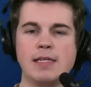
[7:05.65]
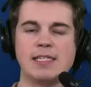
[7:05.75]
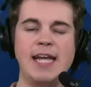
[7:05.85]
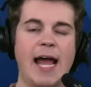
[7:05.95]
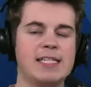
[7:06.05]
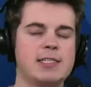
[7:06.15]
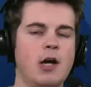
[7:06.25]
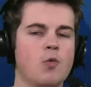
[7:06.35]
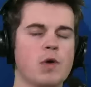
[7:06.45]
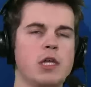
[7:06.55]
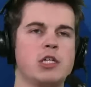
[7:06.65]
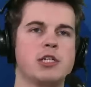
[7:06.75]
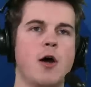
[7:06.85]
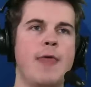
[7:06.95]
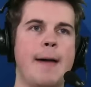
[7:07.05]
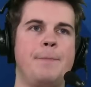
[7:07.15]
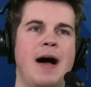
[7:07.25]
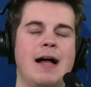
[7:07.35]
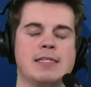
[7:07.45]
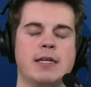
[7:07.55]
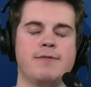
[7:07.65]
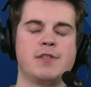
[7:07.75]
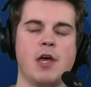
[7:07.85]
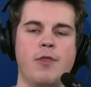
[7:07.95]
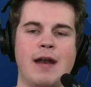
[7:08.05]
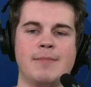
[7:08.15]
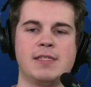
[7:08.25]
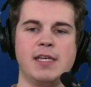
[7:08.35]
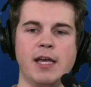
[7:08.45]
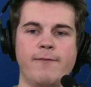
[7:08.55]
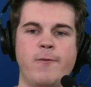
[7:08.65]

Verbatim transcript: Stats don't really show that positives, though, that I'm seeing.